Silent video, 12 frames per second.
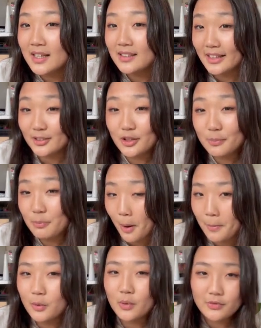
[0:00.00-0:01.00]
Like, not a
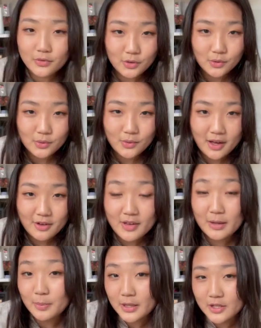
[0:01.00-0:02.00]
proper review. I
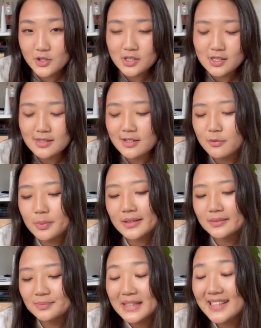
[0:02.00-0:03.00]
found pictures and stuff,
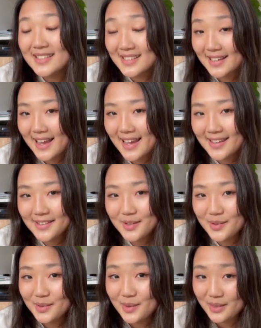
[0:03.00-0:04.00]
but today,
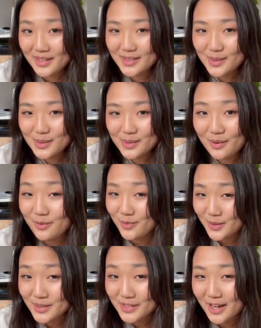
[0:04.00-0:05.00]
this
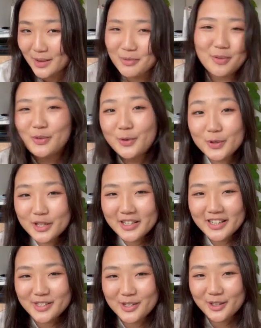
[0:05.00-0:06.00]
first time reviewer
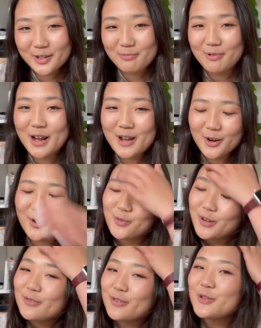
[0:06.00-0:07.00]
is gonna break her
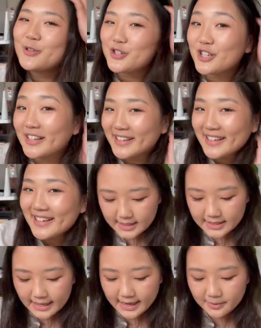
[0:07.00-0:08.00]
review virginity.
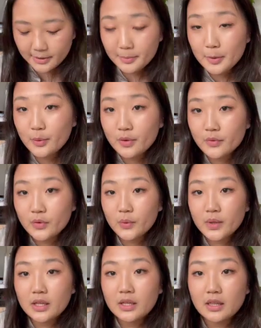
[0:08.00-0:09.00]
Today I'm gonna be
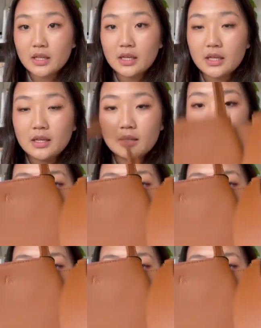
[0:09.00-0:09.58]
reviewing the